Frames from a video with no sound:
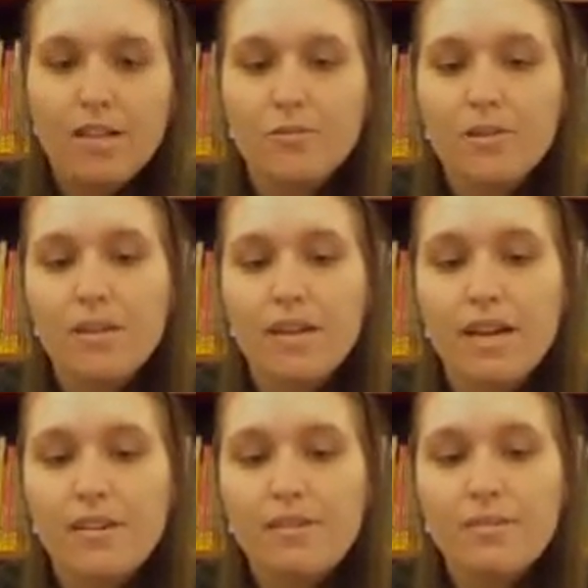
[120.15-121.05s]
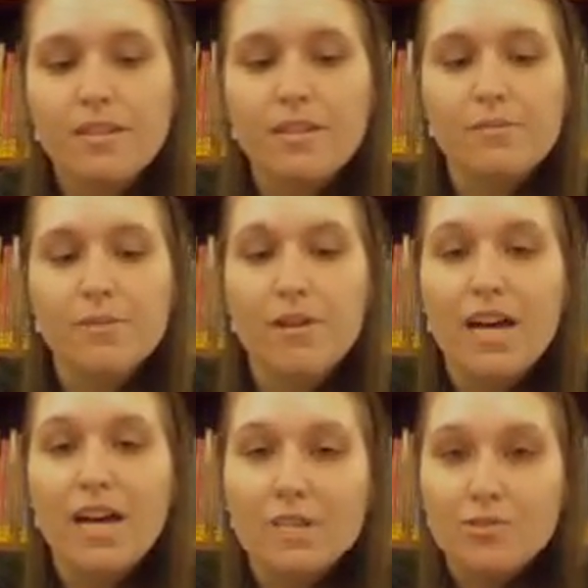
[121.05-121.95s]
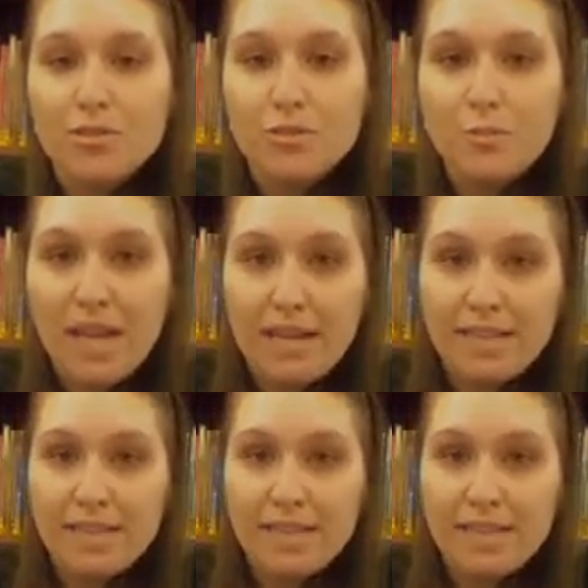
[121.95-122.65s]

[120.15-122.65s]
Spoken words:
You can have, if you don't have this sort of paint